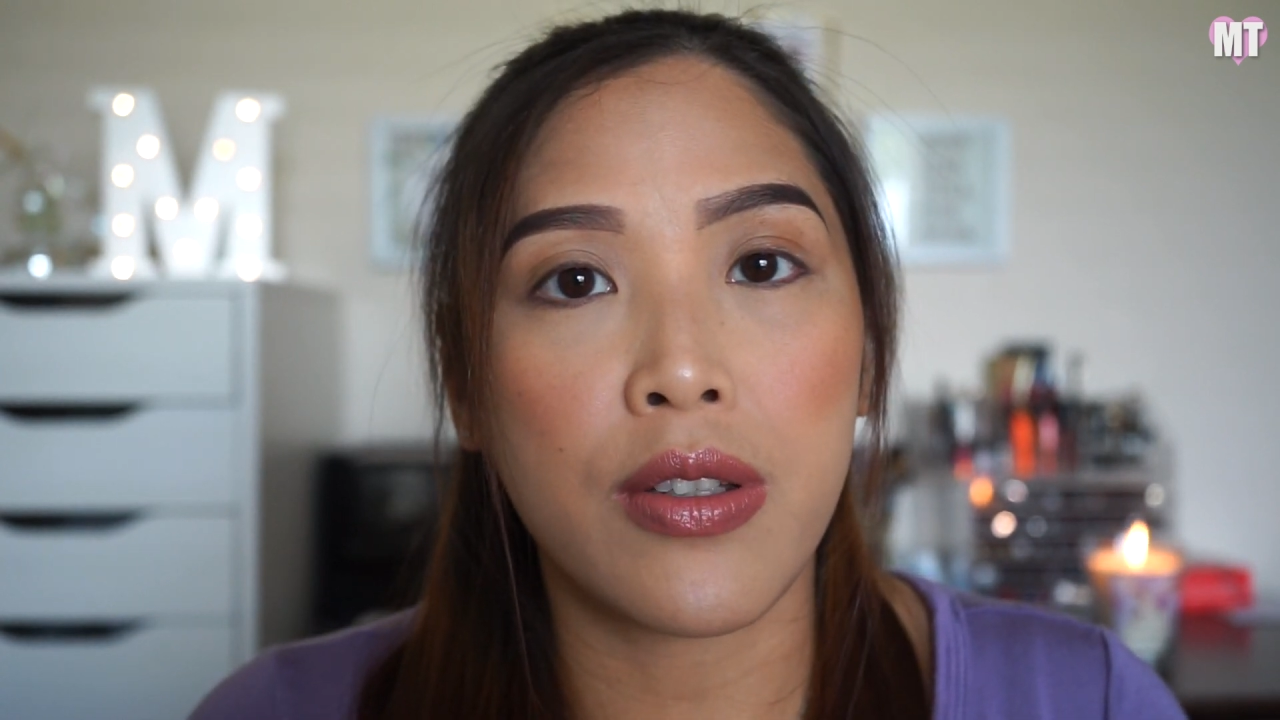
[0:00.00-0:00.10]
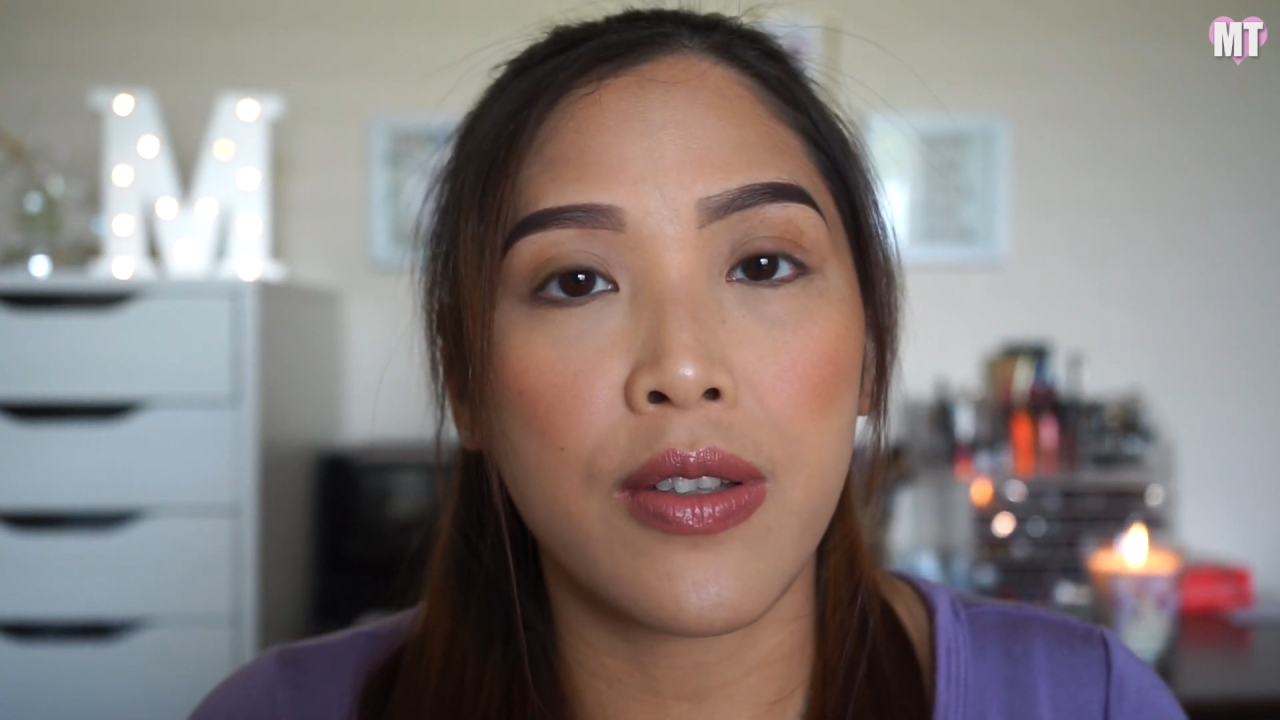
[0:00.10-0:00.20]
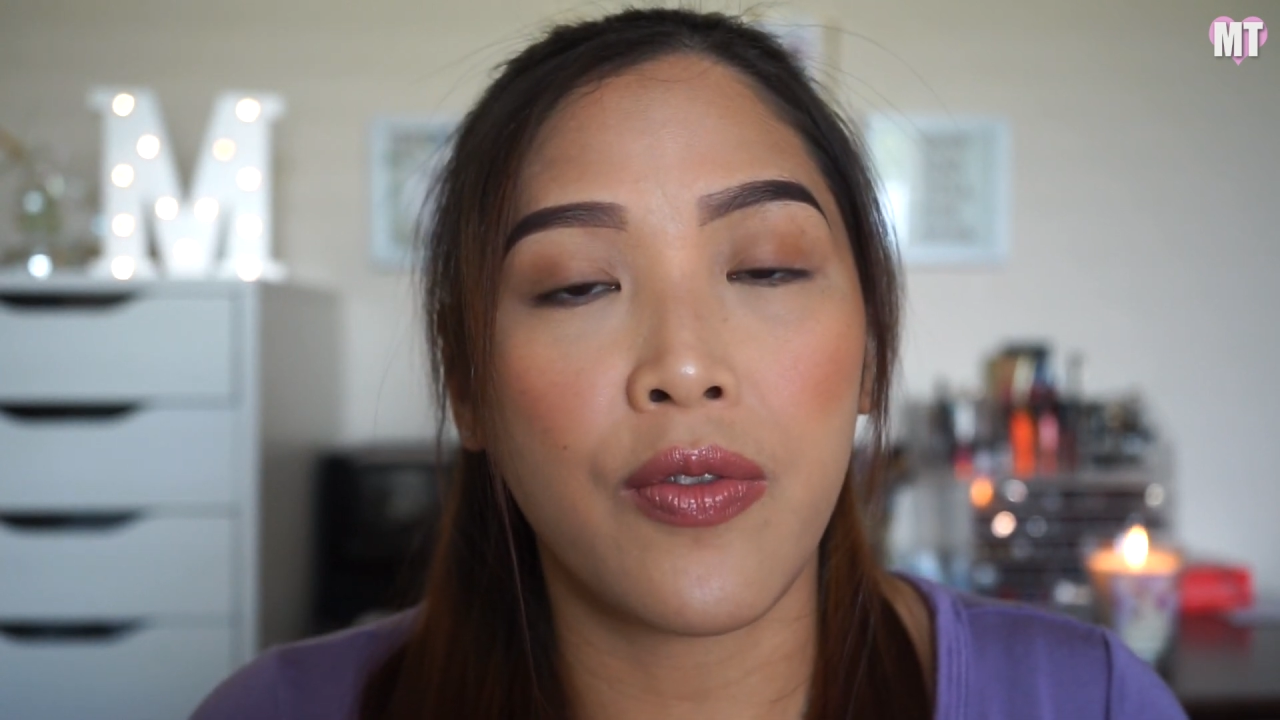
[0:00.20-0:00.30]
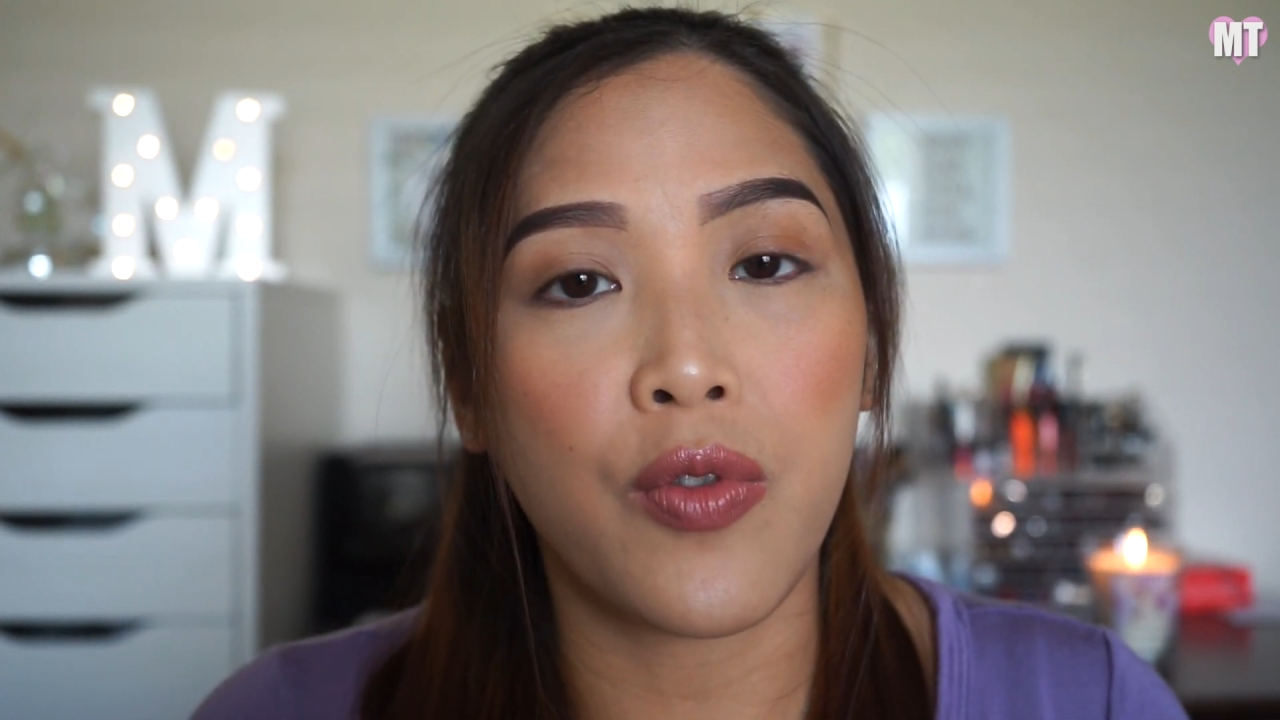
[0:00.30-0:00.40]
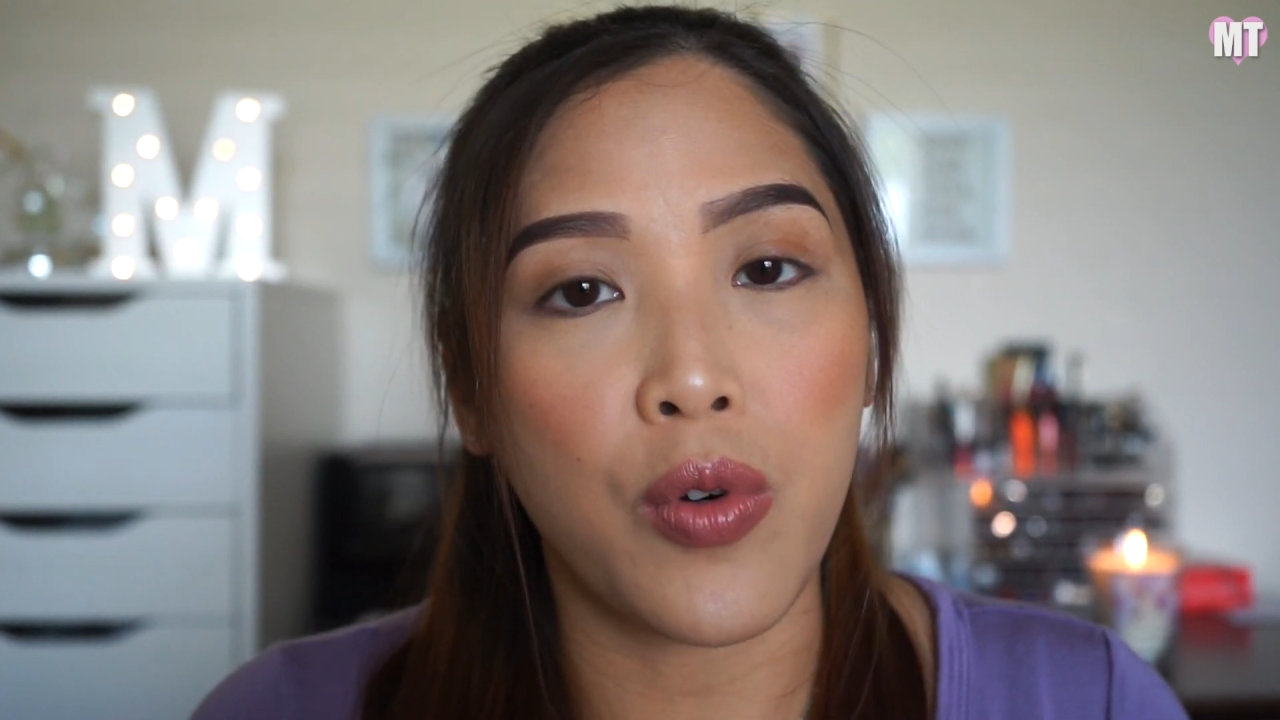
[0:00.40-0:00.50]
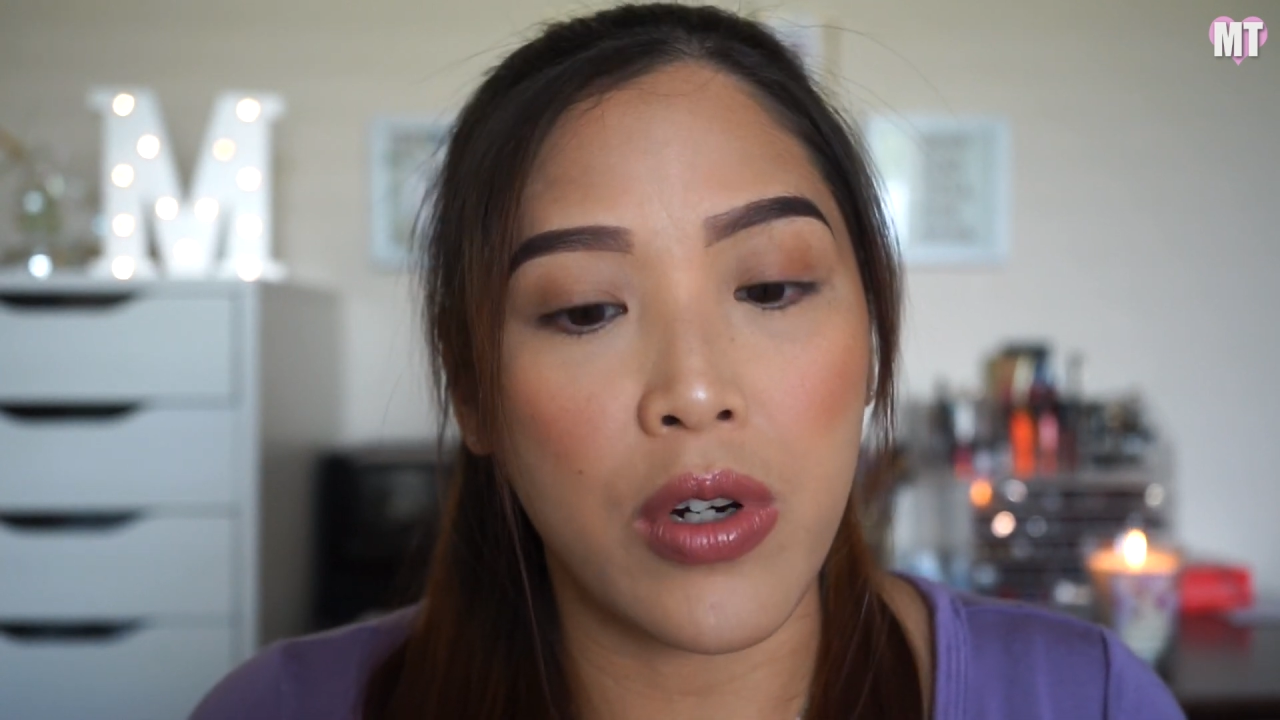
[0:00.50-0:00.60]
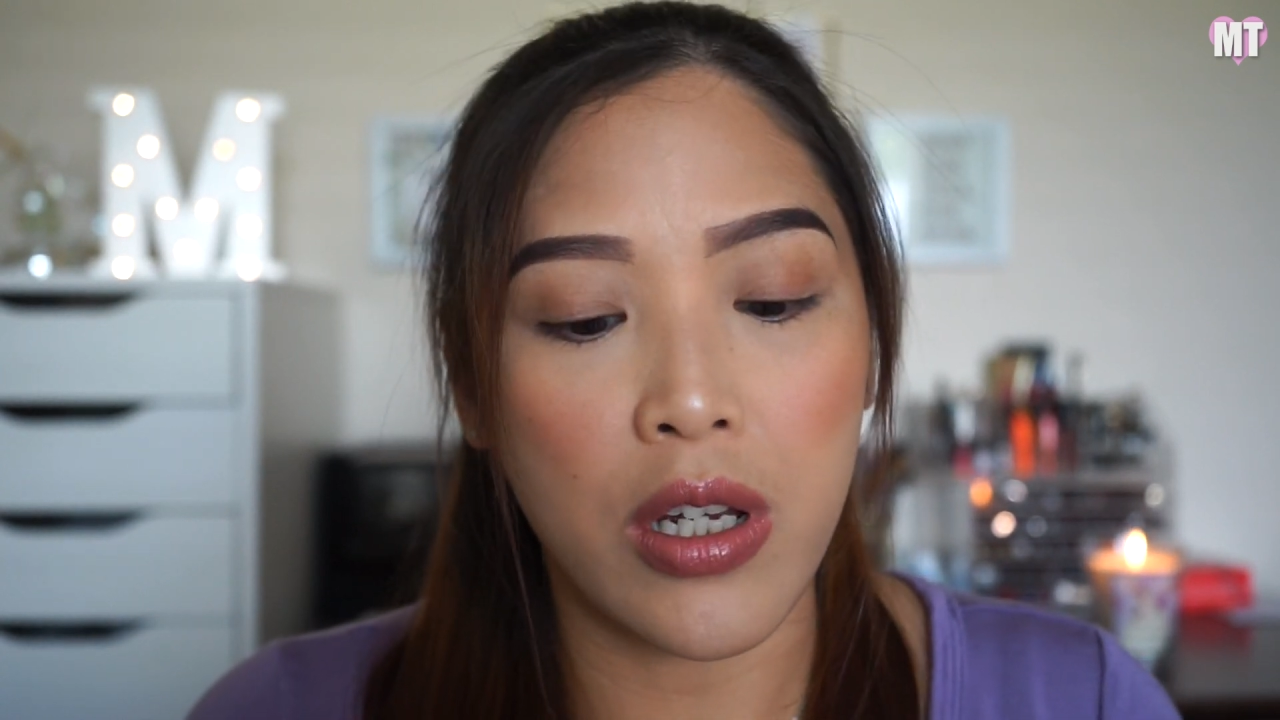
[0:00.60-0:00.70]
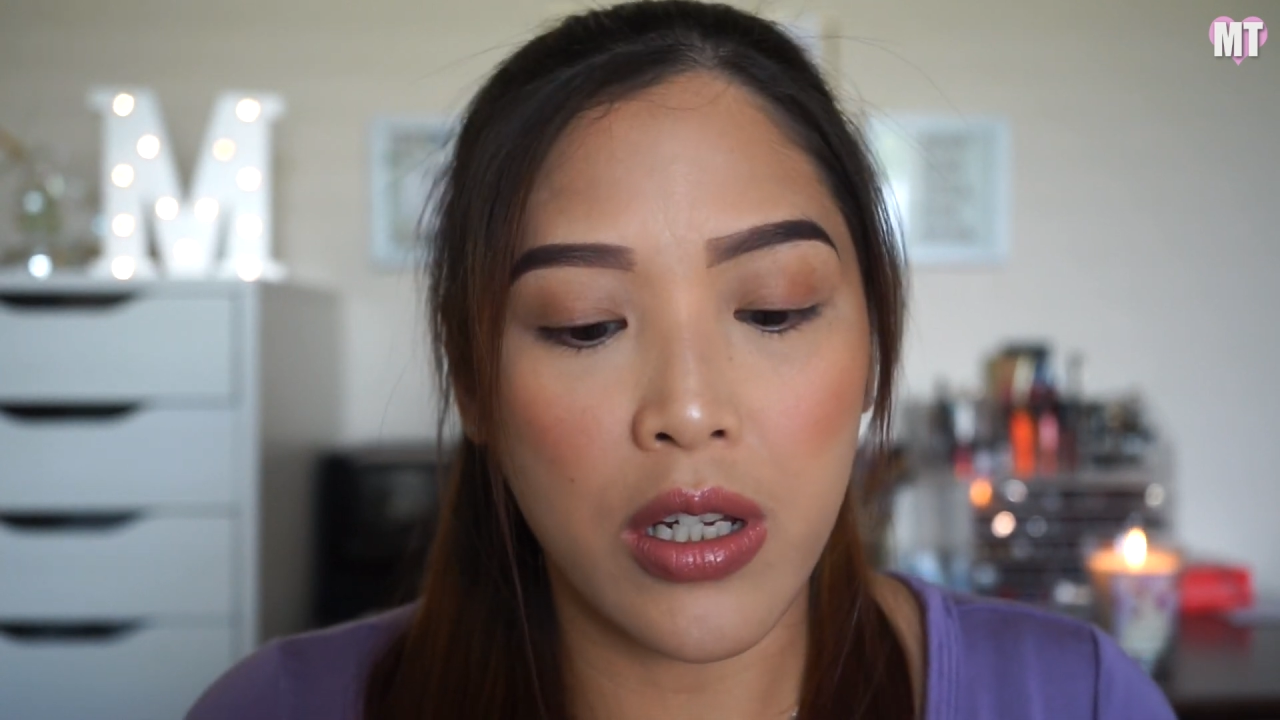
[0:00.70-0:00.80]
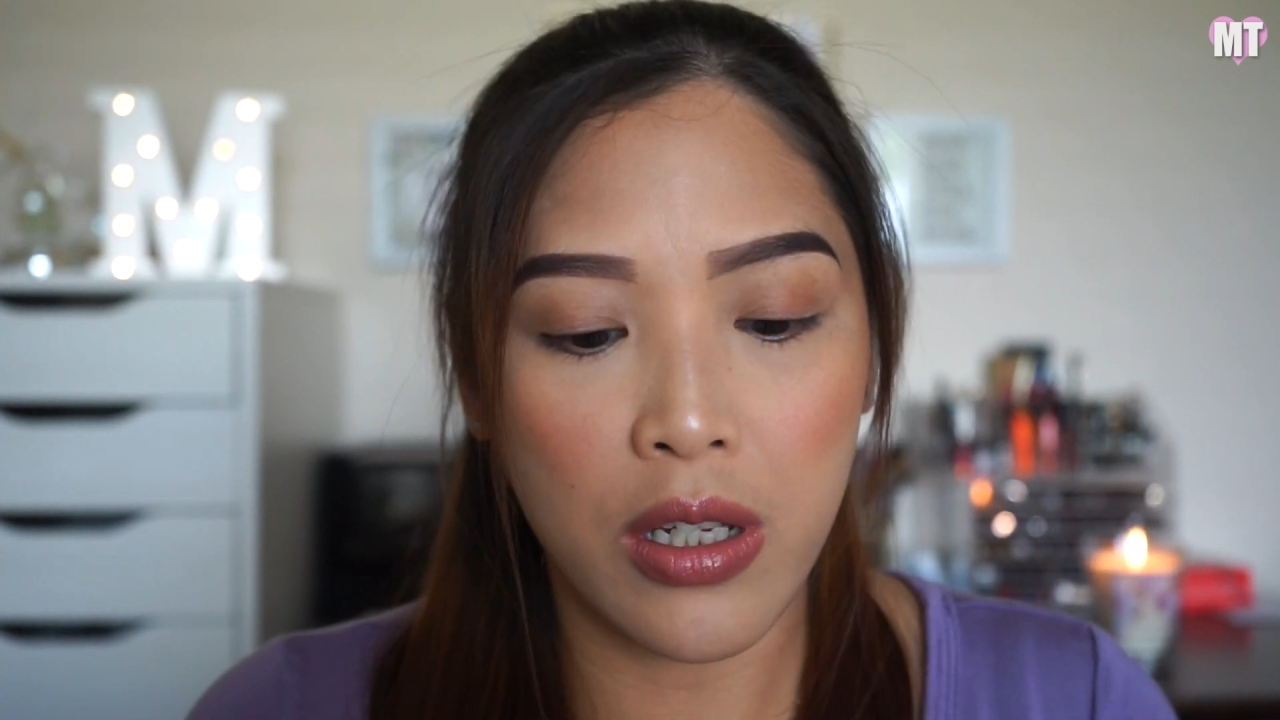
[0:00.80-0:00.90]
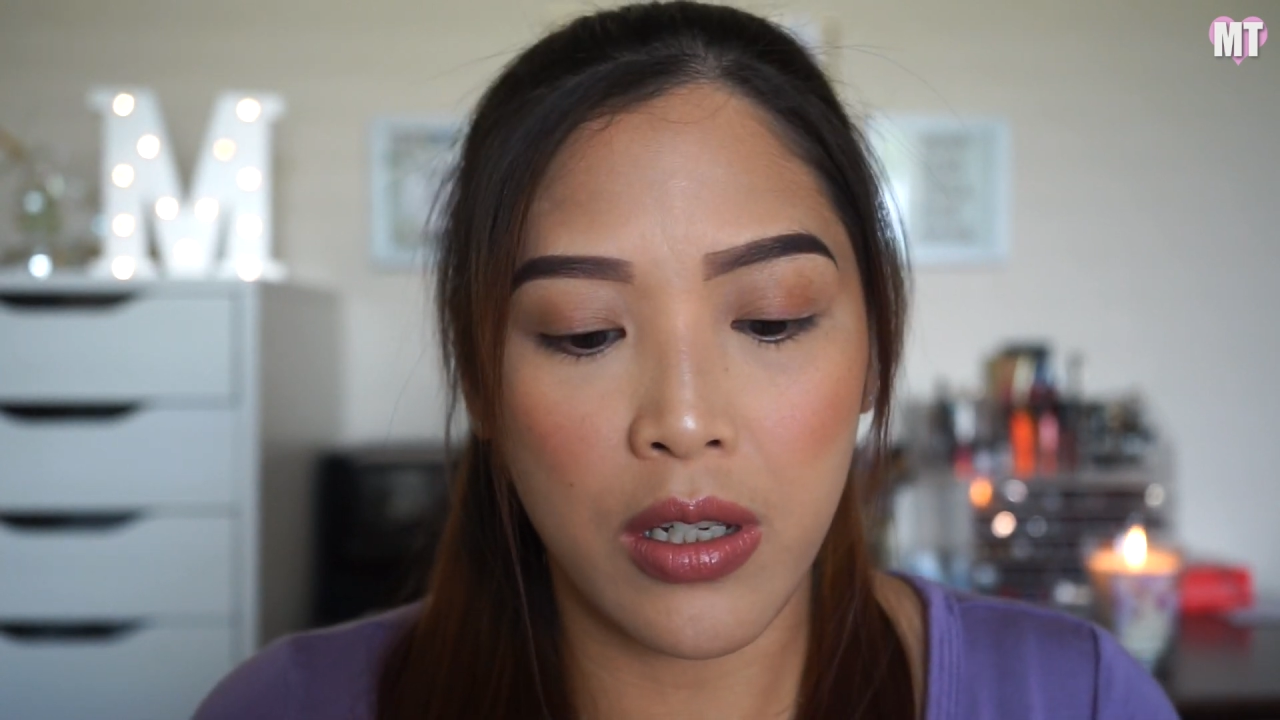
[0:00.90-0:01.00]

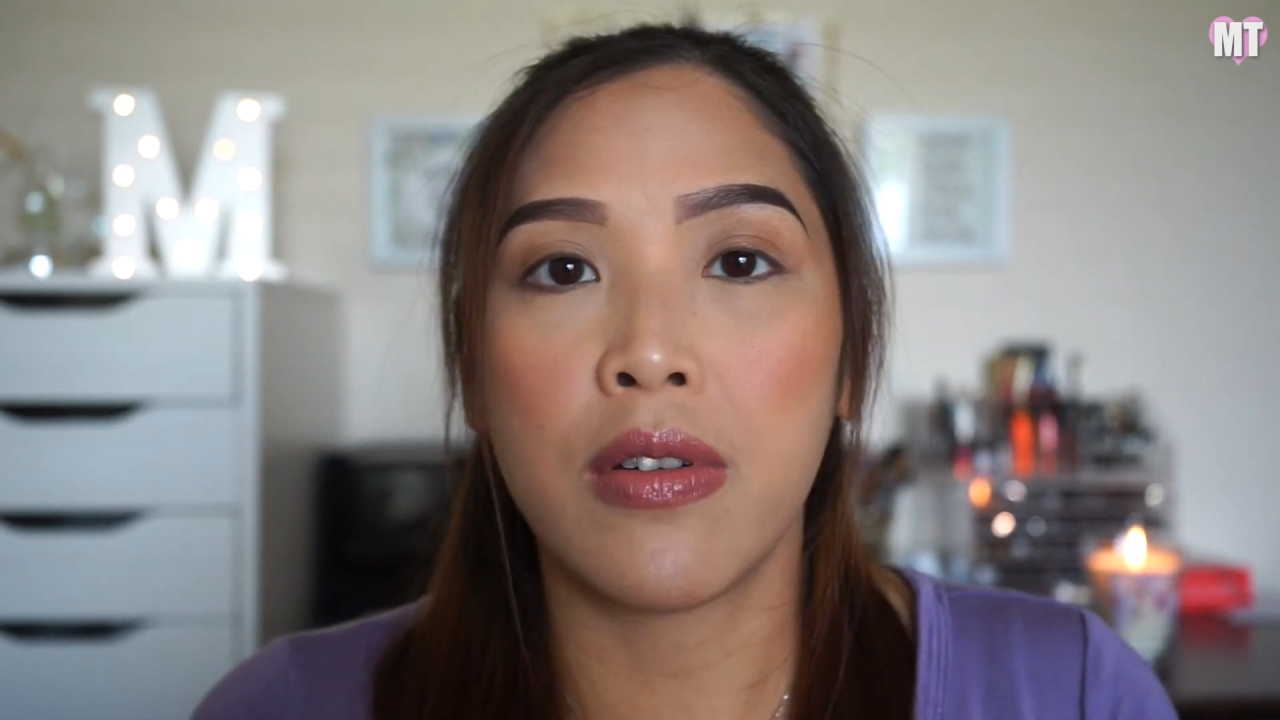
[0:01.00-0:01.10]
Sephora